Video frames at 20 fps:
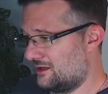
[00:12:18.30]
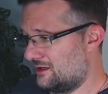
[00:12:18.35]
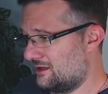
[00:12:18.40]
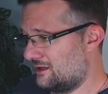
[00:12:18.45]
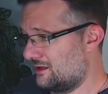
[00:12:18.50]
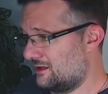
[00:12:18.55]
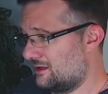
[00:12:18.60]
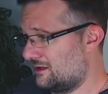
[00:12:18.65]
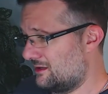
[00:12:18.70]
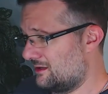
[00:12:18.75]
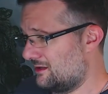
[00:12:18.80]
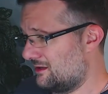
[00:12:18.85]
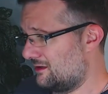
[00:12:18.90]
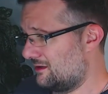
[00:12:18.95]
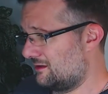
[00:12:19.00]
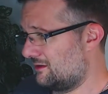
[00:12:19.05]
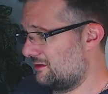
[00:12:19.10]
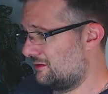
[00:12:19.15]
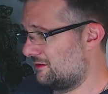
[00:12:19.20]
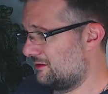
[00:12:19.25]

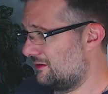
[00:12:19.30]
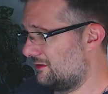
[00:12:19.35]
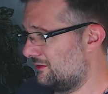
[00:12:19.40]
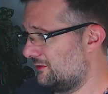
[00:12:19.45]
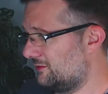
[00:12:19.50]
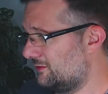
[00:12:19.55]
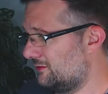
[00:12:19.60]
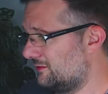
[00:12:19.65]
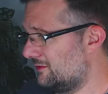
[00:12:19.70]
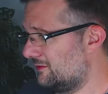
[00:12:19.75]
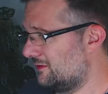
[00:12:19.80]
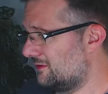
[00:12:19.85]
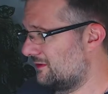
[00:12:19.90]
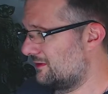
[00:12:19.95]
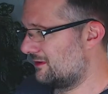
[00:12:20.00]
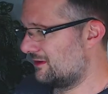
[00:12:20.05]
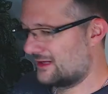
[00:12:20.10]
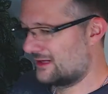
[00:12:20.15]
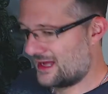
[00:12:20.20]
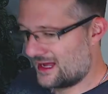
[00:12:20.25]
What else were we doing?
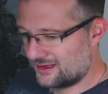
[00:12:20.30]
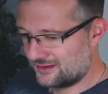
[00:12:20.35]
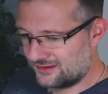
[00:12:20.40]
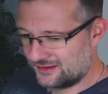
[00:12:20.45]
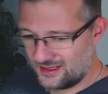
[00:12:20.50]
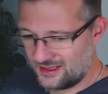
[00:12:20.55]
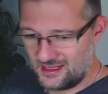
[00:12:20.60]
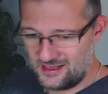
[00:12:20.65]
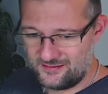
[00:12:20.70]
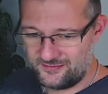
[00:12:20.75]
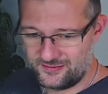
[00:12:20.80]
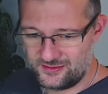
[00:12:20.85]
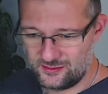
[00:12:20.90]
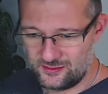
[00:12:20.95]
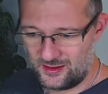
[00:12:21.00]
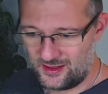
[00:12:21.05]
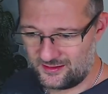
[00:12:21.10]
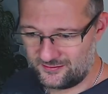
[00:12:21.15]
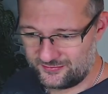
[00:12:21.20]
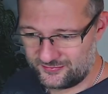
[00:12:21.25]
Yes, if you
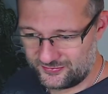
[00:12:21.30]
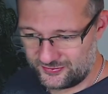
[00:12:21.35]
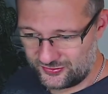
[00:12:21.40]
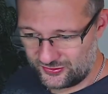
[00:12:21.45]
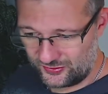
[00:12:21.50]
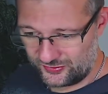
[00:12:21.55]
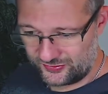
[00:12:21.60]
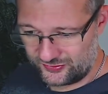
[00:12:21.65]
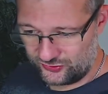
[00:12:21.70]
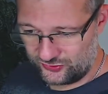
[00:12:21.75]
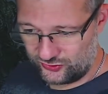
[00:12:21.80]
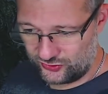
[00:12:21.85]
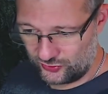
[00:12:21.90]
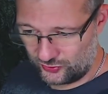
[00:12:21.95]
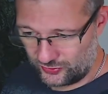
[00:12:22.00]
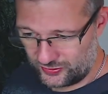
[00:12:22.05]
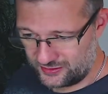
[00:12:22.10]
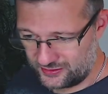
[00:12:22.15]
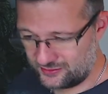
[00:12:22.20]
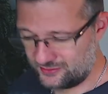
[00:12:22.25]
have just
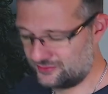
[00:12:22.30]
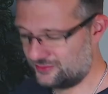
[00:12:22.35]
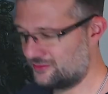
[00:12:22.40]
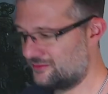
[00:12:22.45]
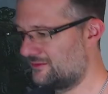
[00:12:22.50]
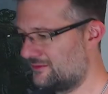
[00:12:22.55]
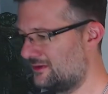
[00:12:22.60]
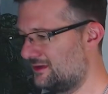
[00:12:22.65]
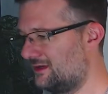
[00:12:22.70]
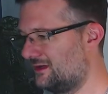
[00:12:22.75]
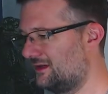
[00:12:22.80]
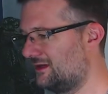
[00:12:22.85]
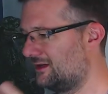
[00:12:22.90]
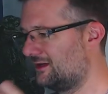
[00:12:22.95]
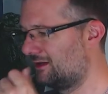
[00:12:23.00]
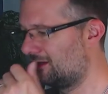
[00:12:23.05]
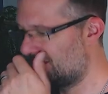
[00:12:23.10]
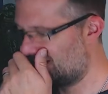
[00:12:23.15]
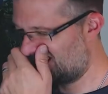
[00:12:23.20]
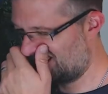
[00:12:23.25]
joined,
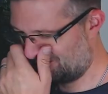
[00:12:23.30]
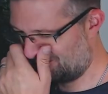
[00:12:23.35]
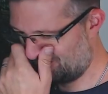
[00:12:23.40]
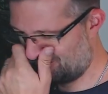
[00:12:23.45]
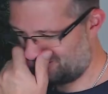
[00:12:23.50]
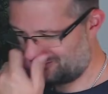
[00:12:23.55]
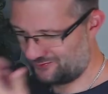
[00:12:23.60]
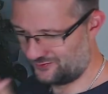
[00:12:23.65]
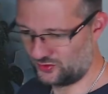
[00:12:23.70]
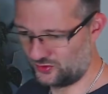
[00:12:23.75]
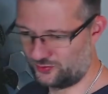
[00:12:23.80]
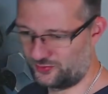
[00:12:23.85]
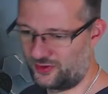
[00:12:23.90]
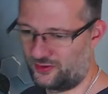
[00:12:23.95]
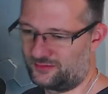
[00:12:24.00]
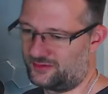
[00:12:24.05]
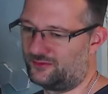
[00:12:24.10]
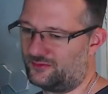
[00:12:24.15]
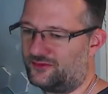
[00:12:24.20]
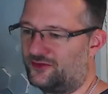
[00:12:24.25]
well,
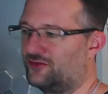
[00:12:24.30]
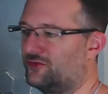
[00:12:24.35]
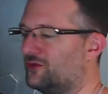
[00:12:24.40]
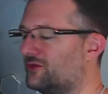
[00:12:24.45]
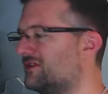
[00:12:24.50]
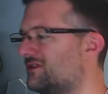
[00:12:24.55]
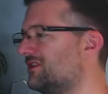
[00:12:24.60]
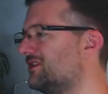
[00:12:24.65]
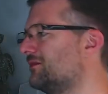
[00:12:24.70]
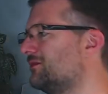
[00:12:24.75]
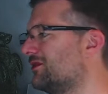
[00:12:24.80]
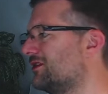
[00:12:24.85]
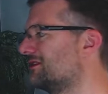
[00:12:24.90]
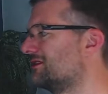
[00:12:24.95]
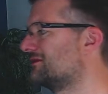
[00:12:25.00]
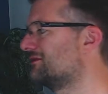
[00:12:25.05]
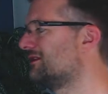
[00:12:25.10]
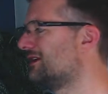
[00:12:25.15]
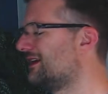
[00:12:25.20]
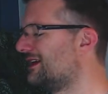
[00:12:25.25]
probably I'm just talking to you,
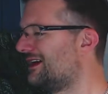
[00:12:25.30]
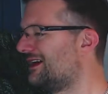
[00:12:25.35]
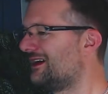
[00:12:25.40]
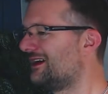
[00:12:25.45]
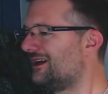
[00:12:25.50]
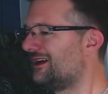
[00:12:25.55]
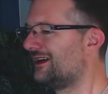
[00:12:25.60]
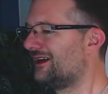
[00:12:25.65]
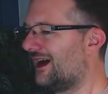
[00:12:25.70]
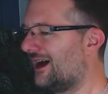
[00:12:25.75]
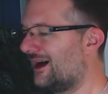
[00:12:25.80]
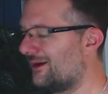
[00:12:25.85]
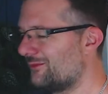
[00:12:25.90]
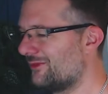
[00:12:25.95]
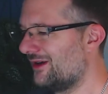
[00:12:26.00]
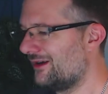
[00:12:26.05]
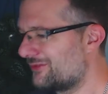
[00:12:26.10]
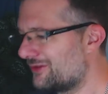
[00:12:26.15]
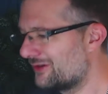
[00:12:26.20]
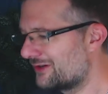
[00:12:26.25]
Michael.
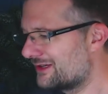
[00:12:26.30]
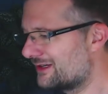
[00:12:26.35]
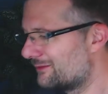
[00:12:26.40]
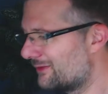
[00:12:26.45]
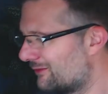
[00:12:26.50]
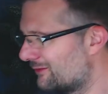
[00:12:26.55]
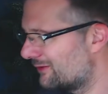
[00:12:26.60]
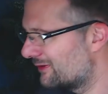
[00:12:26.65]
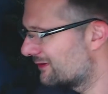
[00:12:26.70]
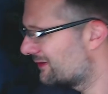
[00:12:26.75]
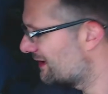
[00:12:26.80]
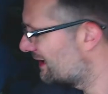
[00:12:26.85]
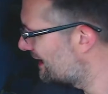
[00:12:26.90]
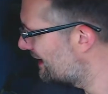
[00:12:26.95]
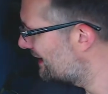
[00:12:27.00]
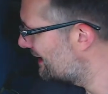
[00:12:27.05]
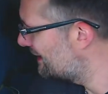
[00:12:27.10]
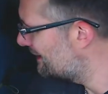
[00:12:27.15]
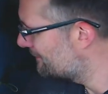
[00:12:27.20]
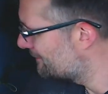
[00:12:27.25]
I've got to come up with
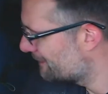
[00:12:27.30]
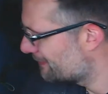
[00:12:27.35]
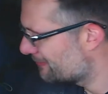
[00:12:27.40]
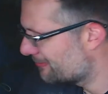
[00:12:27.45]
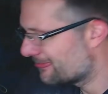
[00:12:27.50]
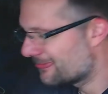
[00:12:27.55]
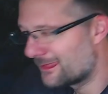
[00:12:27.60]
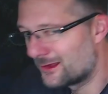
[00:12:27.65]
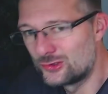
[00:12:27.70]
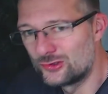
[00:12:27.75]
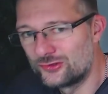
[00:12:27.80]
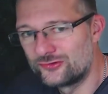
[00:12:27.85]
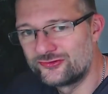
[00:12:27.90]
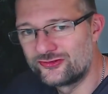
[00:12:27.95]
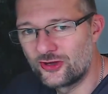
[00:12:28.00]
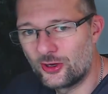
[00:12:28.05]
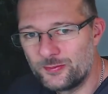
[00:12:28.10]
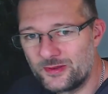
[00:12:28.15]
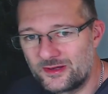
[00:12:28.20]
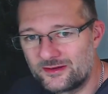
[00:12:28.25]
a good
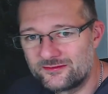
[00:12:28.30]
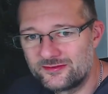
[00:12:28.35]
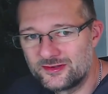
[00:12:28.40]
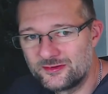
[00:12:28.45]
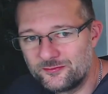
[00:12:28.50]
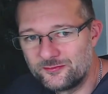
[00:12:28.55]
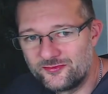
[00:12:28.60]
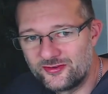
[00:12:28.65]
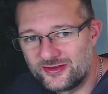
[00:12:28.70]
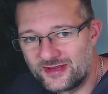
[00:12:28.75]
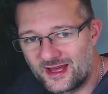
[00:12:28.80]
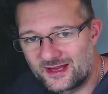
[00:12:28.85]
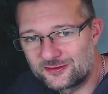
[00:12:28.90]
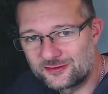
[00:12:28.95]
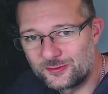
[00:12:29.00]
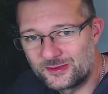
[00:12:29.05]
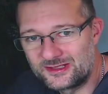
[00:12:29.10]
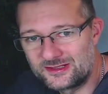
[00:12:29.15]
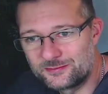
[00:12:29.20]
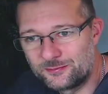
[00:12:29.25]
topic for next
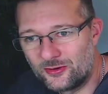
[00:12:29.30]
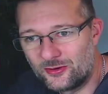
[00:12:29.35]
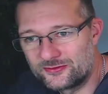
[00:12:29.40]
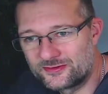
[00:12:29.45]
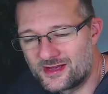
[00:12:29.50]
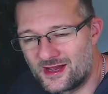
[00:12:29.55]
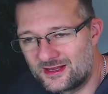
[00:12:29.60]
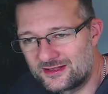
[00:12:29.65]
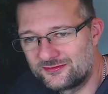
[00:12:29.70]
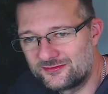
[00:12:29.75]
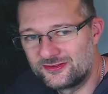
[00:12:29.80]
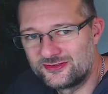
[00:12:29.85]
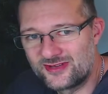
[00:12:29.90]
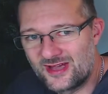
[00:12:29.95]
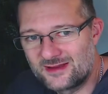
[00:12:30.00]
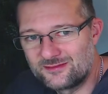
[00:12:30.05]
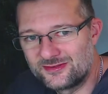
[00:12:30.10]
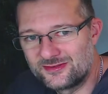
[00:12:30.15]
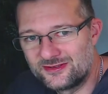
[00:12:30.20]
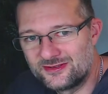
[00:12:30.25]
week's podcast for
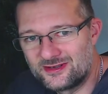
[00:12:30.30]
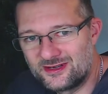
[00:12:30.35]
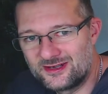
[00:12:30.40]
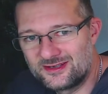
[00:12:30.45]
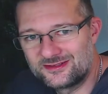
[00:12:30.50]
James and I.